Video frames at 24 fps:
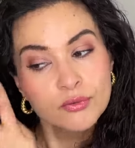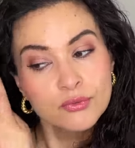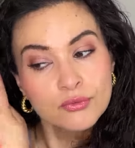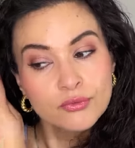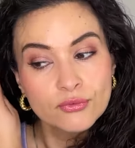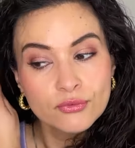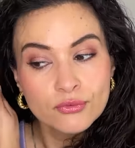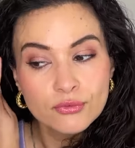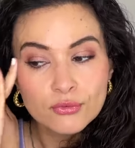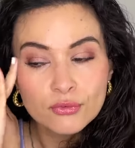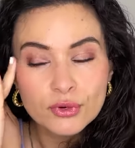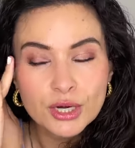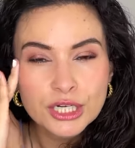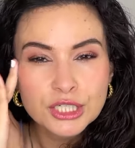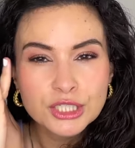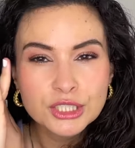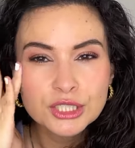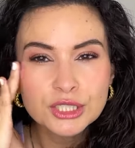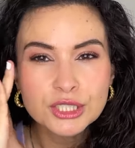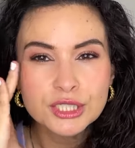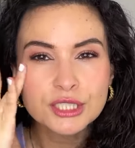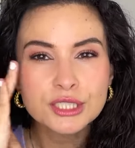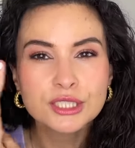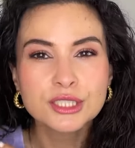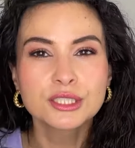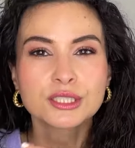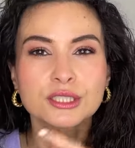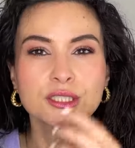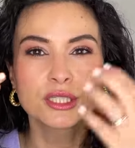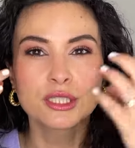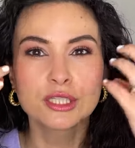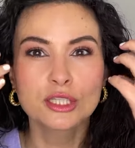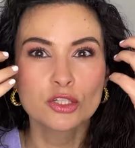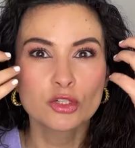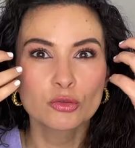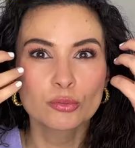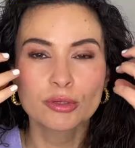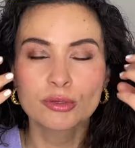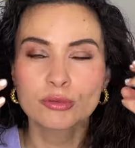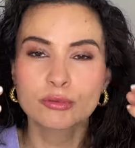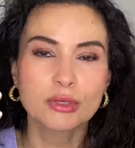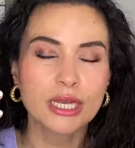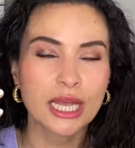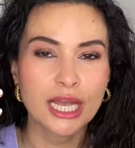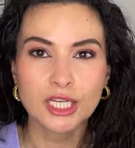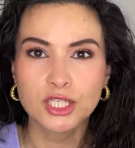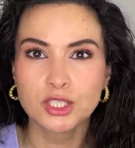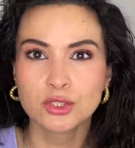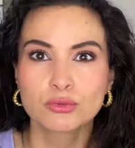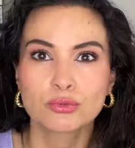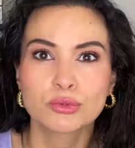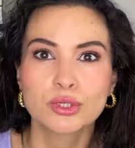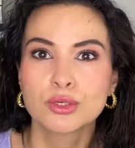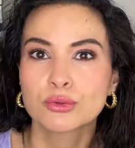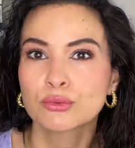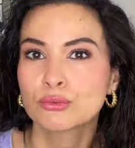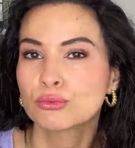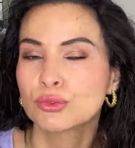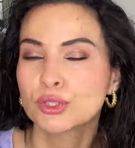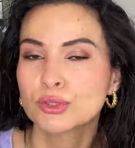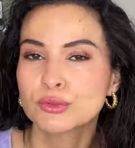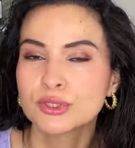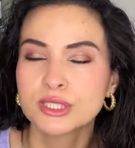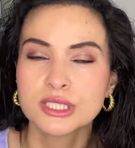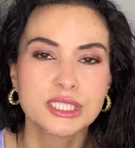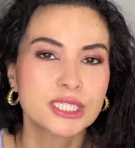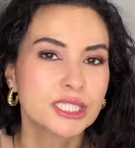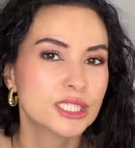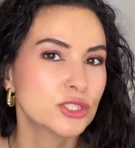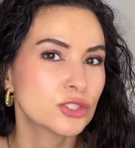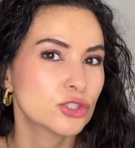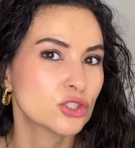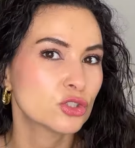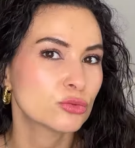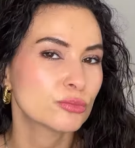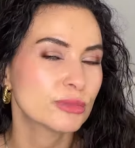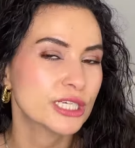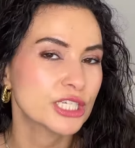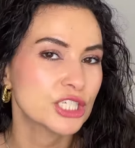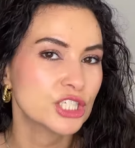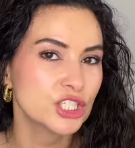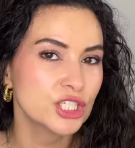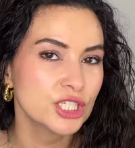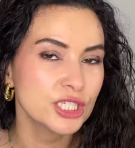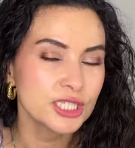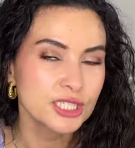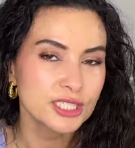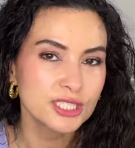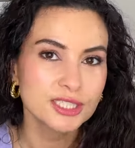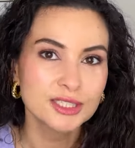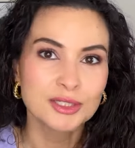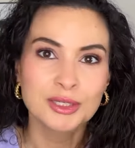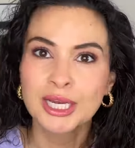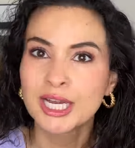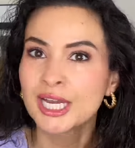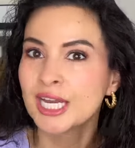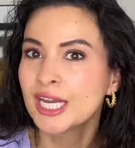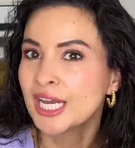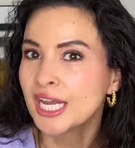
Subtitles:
freshness, a little bit extra rosiness to my cheeks.